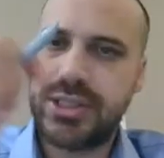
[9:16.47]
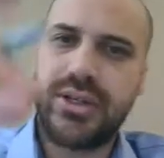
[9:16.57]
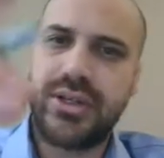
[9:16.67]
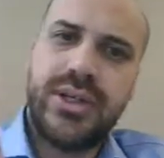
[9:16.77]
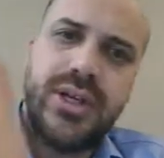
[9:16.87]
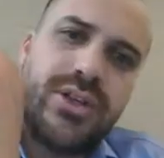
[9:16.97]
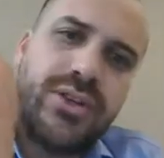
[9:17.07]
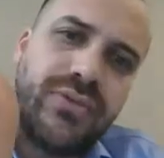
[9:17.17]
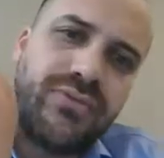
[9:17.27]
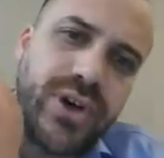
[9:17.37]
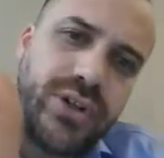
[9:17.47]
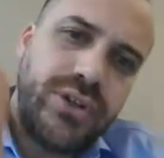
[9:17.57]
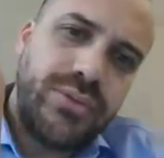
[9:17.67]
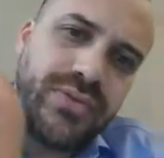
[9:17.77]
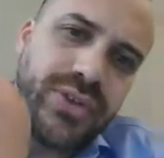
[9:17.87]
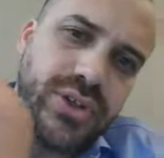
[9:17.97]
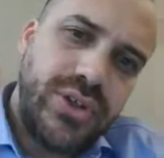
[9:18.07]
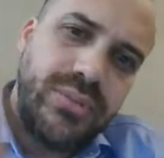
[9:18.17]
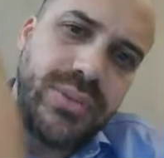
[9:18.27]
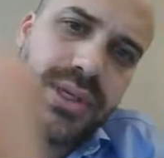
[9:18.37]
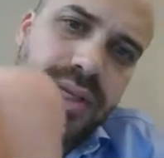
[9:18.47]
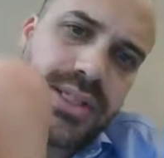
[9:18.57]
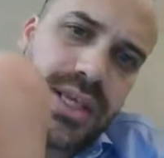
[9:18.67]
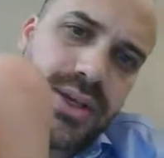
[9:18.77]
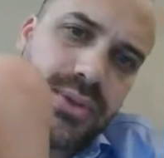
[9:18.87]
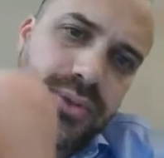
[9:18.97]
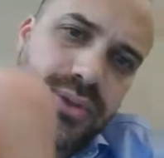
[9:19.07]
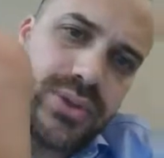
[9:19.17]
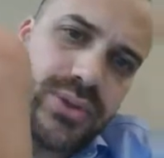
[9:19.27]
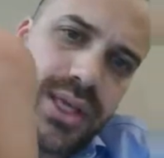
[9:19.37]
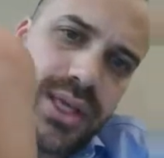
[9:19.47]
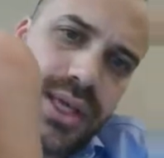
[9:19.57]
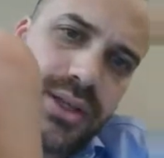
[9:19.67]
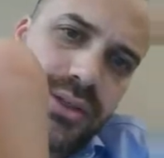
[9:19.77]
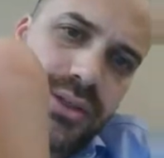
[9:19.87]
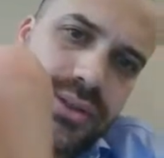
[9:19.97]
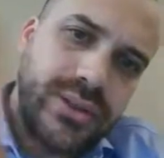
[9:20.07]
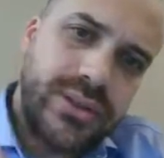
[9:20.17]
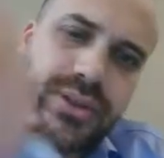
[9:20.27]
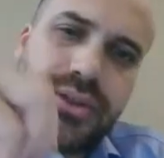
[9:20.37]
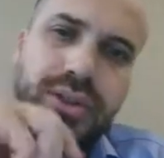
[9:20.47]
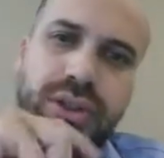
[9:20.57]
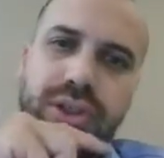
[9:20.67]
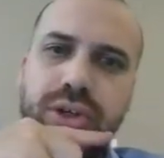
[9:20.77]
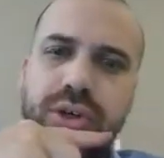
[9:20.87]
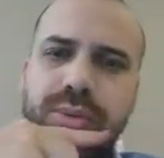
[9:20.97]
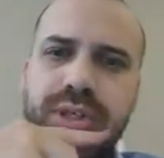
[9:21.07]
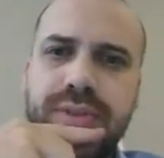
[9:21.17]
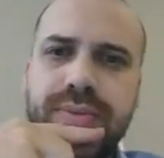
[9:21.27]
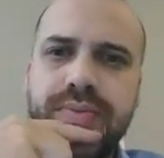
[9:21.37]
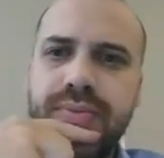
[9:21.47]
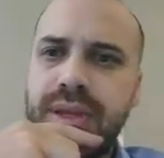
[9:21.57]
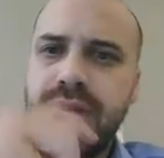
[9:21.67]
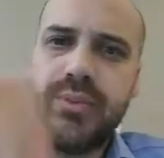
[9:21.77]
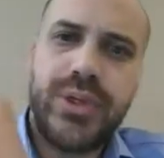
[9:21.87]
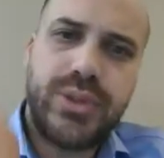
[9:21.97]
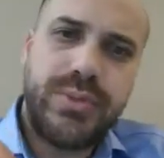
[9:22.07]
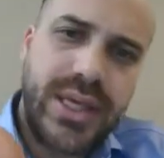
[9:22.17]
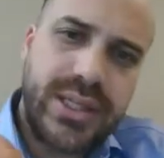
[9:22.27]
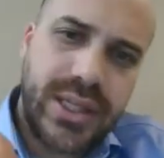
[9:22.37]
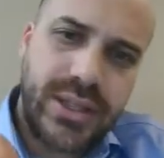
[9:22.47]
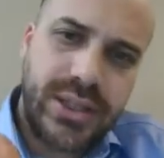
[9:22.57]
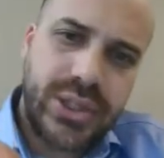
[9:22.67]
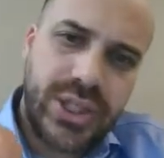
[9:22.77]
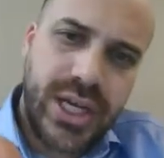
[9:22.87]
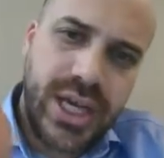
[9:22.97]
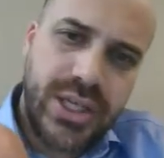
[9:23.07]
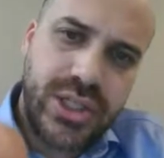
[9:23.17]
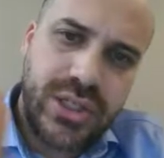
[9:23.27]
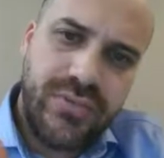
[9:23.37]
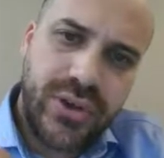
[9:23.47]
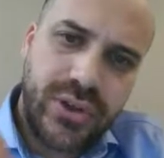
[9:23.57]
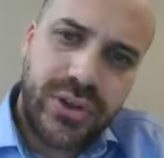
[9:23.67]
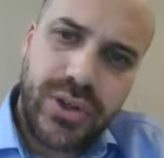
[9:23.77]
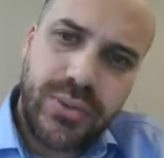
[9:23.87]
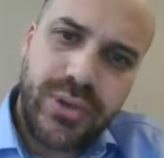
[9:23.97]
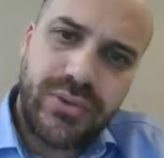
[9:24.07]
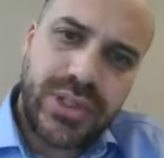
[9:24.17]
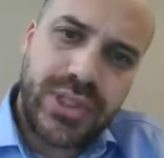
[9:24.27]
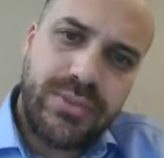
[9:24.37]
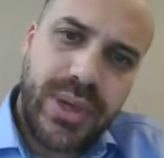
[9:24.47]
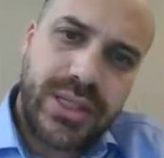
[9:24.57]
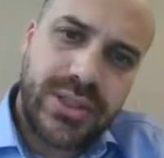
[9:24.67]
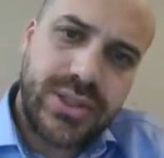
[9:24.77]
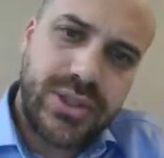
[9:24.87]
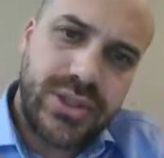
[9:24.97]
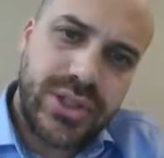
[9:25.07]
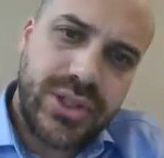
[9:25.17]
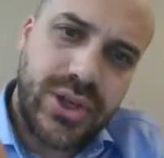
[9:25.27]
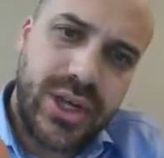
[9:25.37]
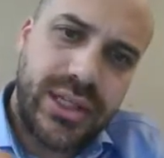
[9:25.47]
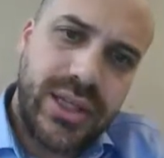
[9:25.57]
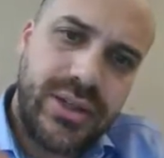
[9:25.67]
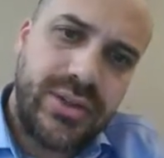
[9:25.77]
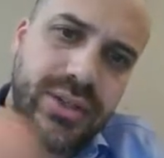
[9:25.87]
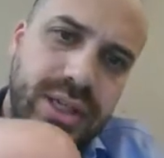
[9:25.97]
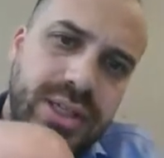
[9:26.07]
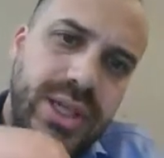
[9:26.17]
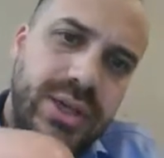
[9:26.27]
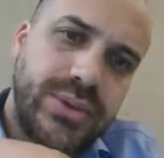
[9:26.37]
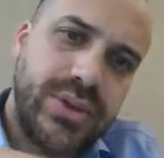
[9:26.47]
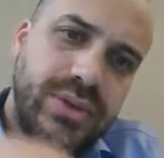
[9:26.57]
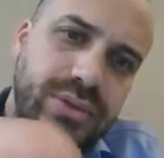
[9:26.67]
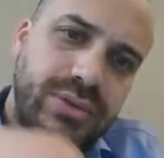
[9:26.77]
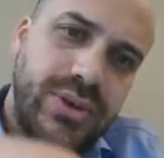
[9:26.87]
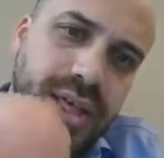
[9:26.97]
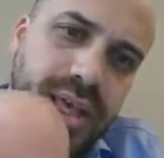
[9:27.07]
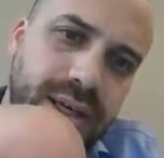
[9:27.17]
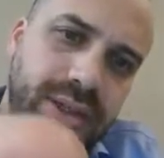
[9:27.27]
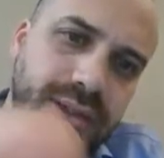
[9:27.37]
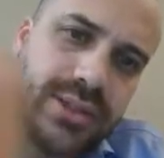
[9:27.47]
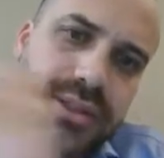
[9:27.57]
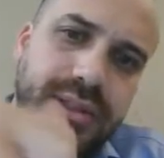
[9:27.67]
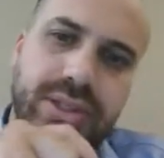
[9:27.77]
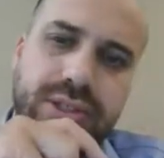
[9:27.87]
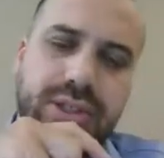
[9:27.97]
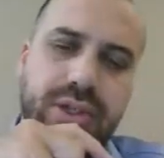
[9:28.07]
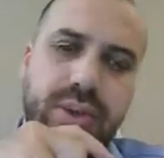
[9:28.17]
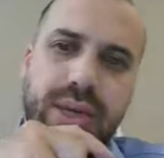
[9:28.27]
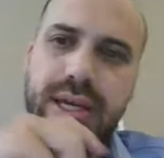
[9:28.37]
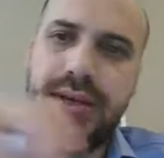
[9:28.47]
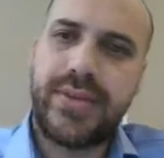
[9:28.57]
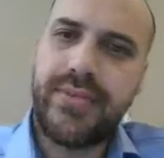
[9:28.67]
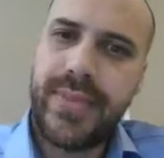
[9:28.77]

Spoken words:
So the volume of a cube is equal to L cubed, which means that the change in volume with respect to the side length is equal to 3L squared.